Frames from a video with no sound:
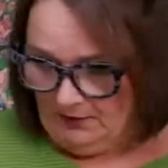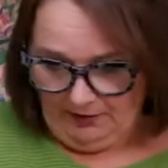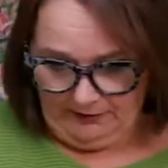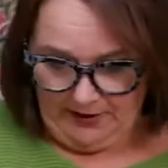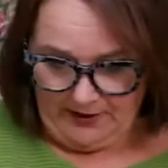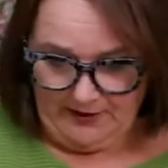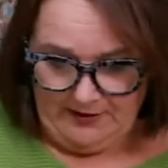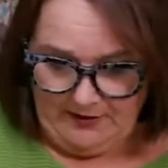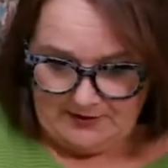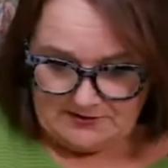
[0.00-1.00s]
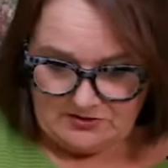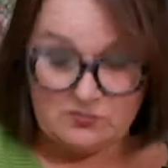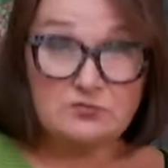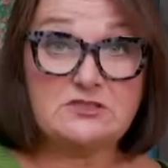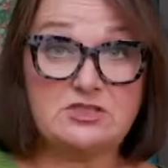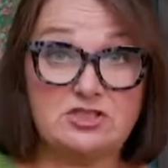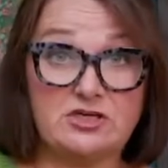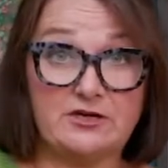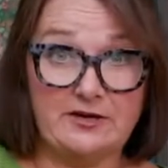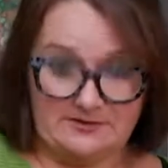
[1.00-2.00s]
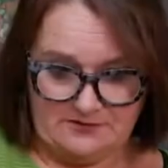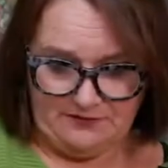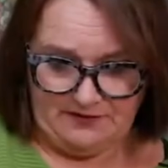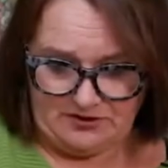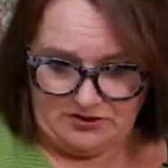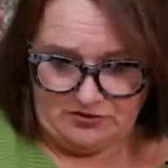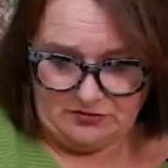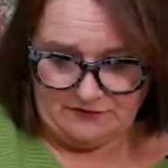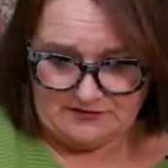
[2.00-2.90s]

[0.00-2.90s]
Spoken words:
Okay, so I just wanted to show you how to finish it off.